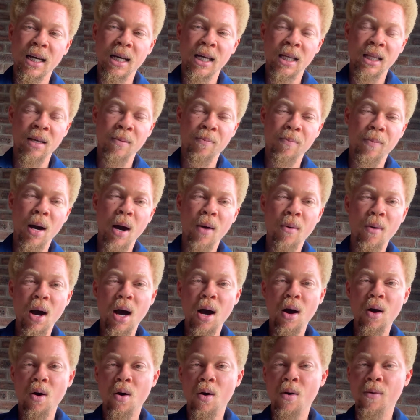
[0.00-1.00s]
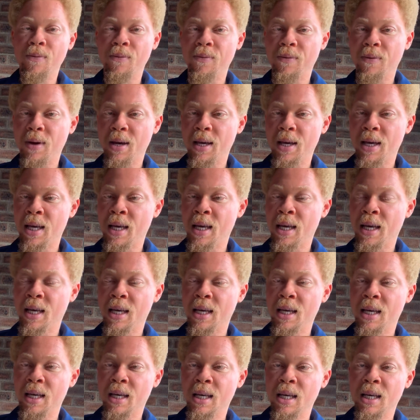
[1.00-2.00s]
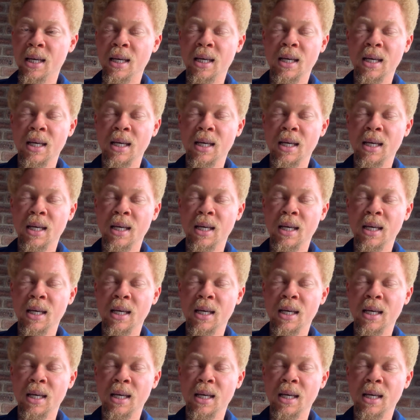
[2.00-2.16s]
The power of a